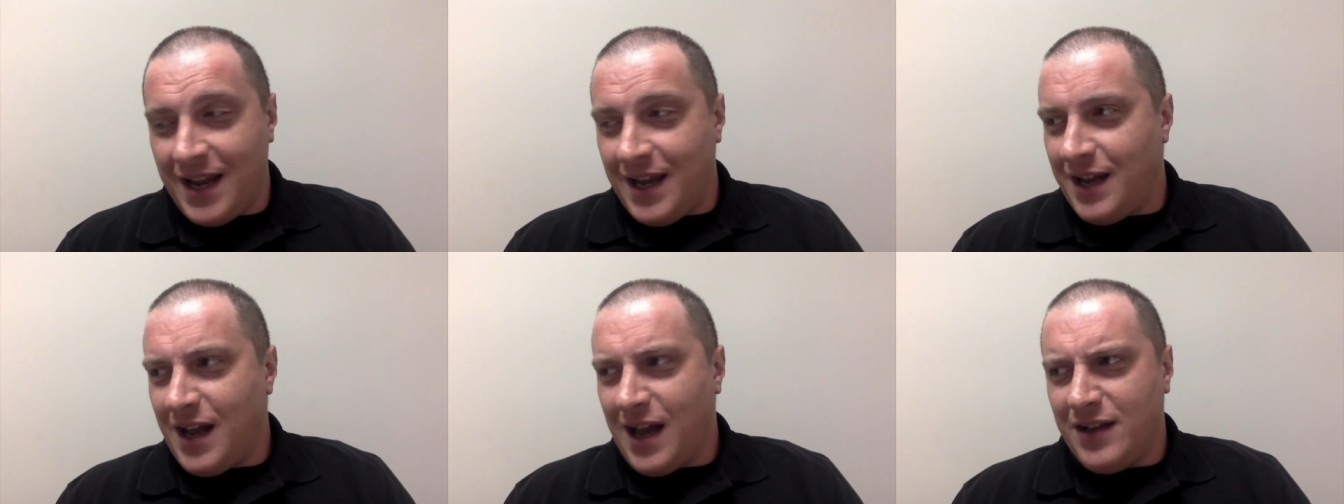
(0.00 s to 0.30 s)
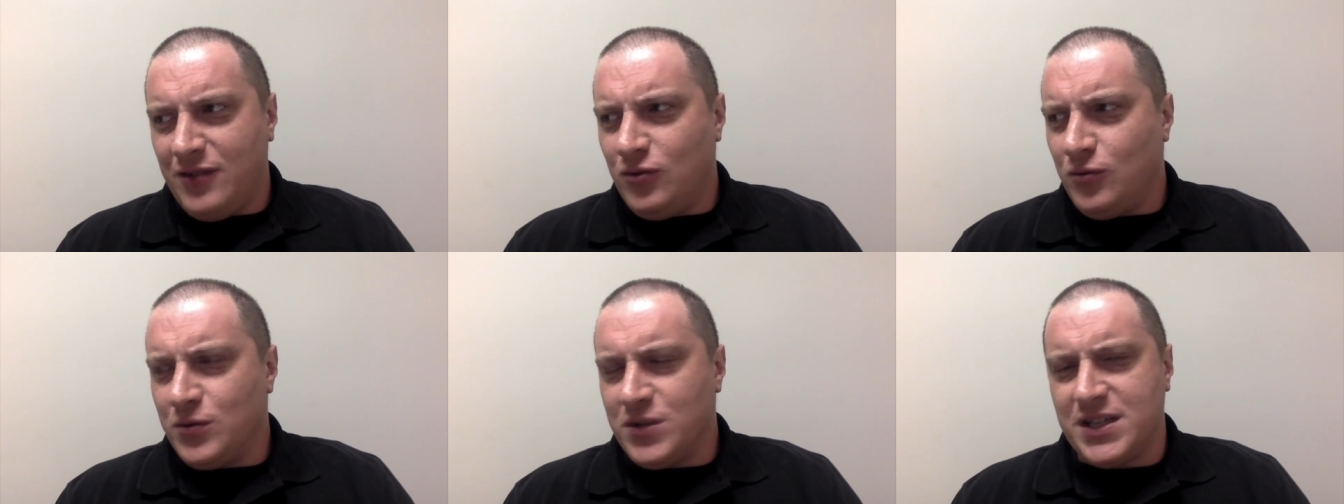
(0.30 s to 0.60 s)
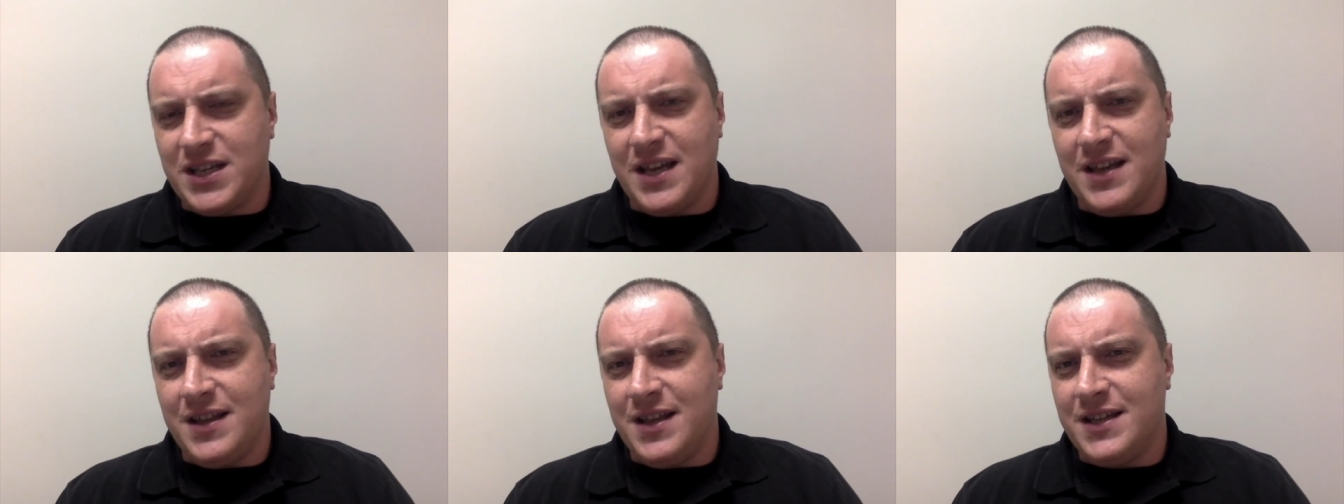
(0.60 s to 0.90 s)
and I don't
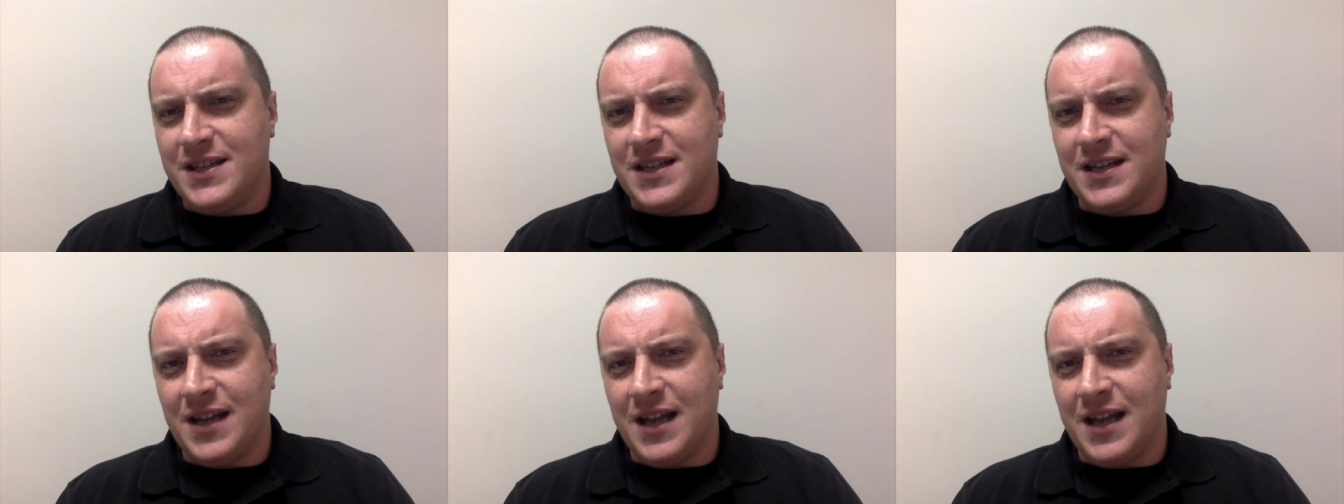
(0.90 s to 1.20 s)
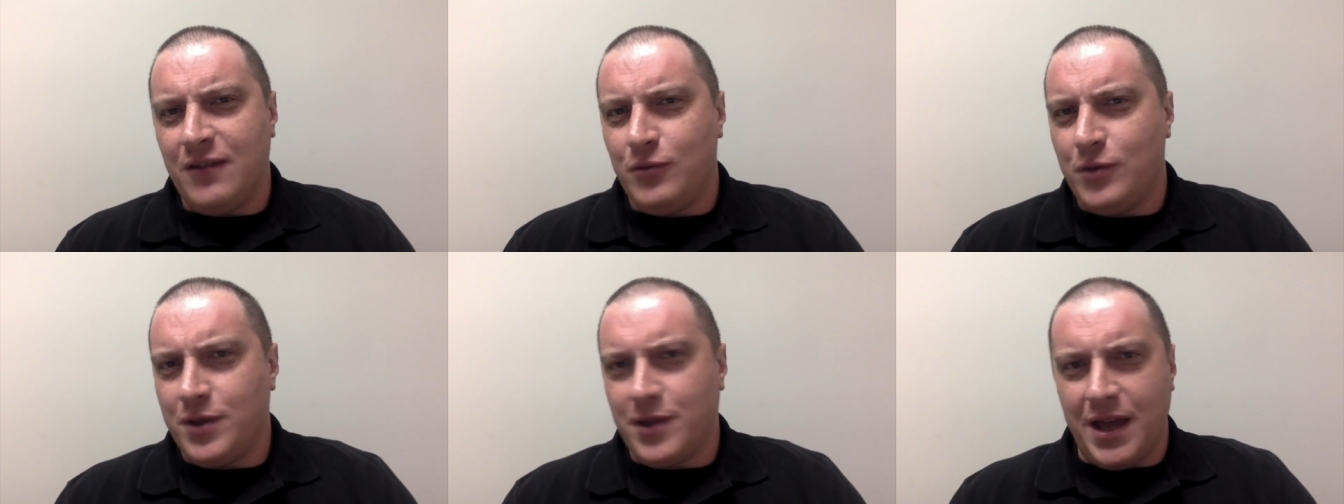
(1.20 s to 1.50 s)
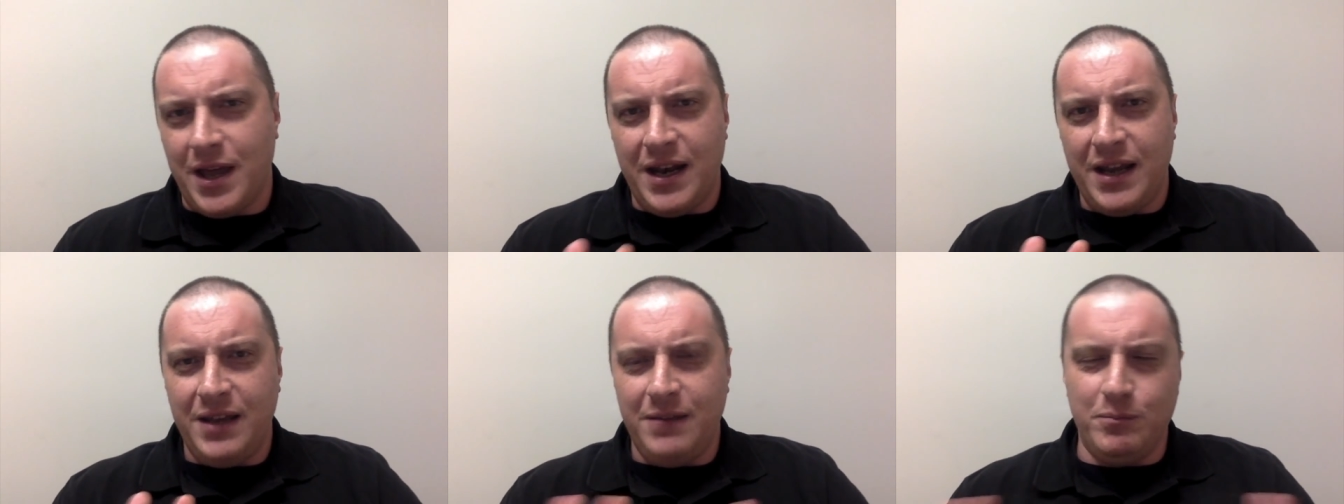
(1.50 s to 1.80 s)
say this in, with
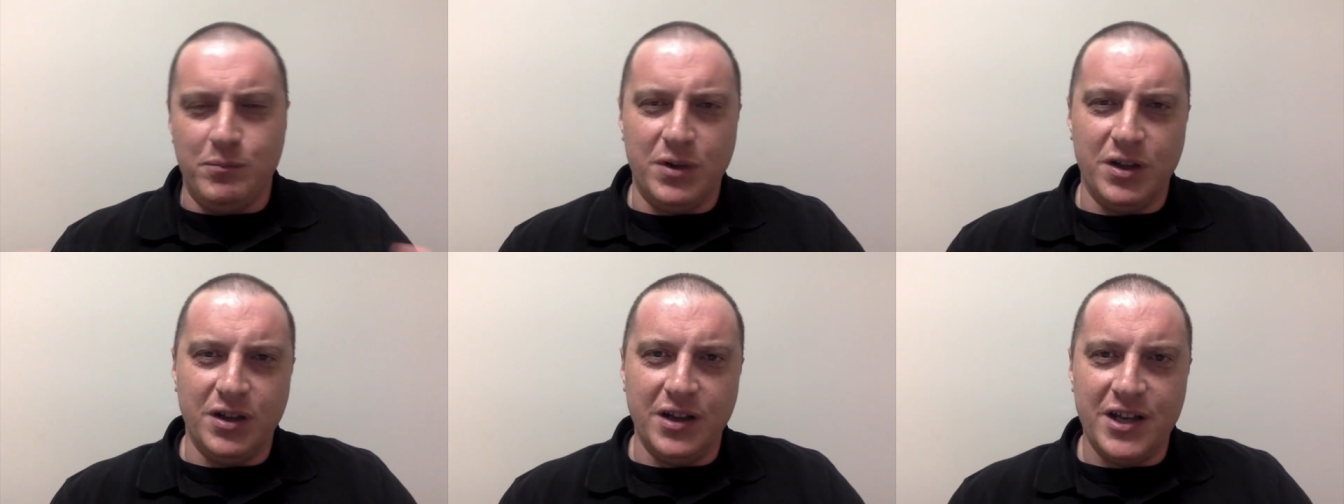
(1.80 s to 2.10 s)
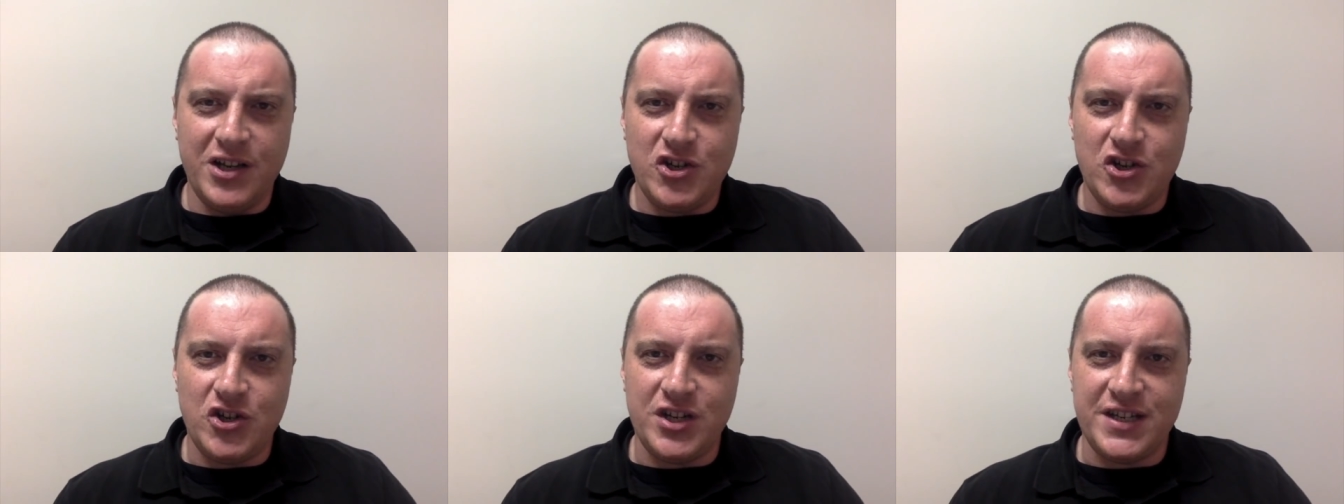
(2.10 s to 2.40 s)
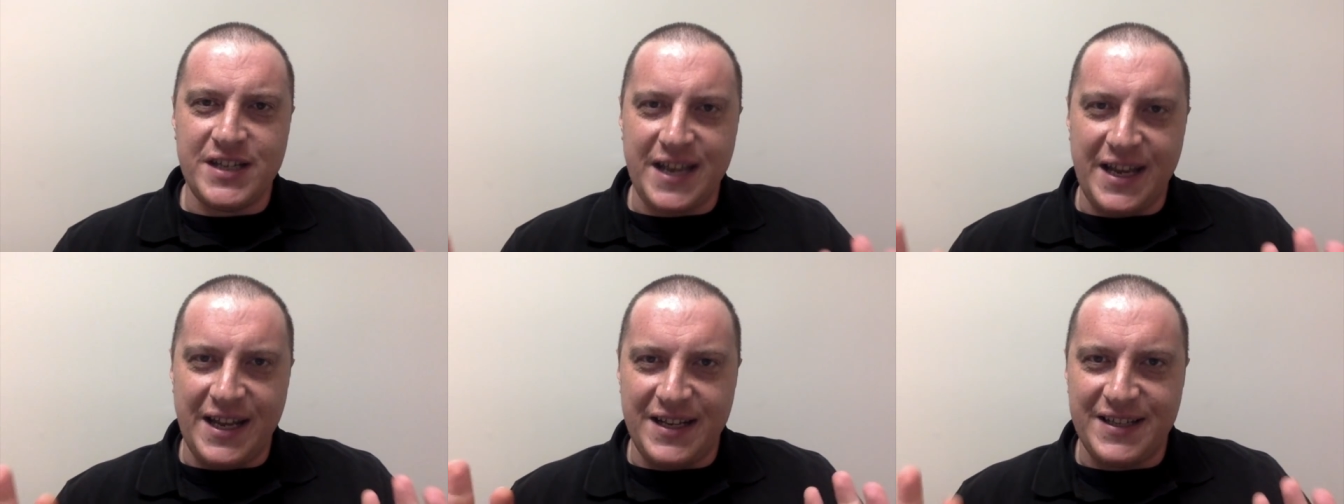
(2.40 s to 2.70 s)
any
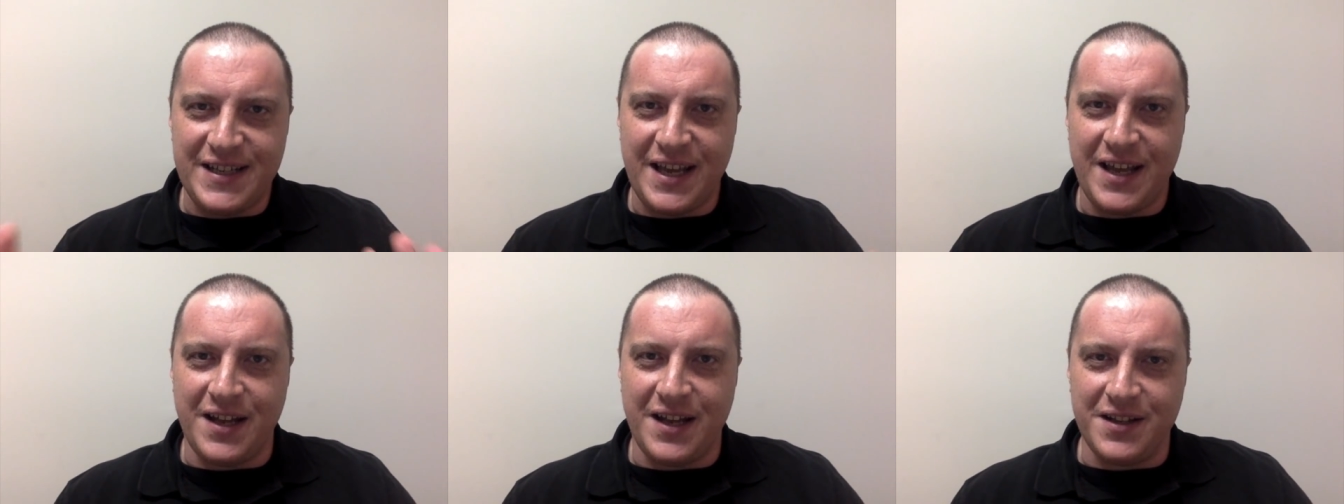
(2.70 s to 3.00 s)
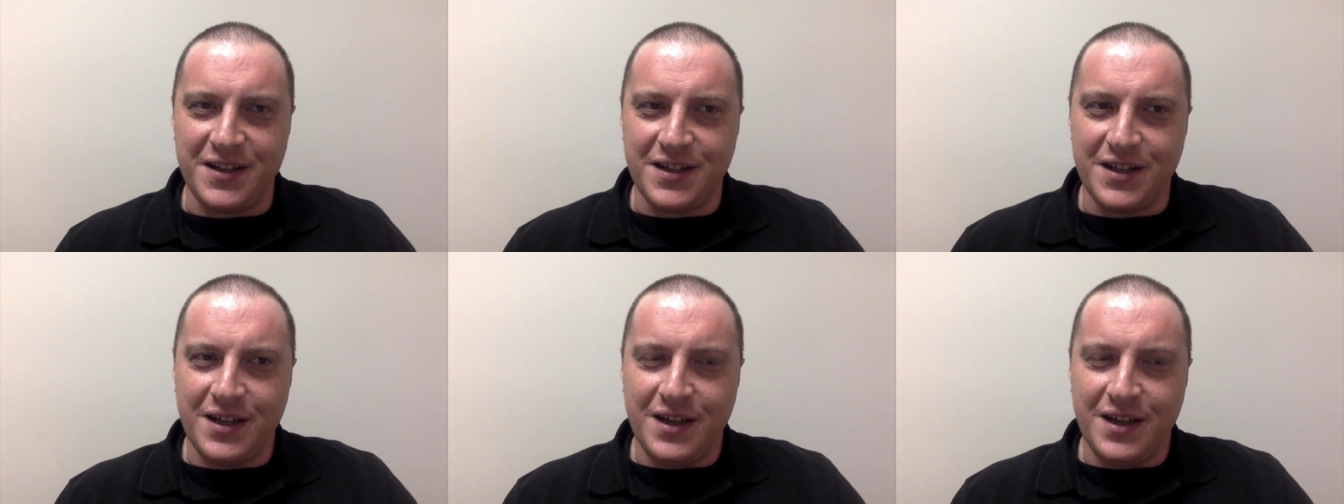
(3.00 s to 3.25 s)
malicious intent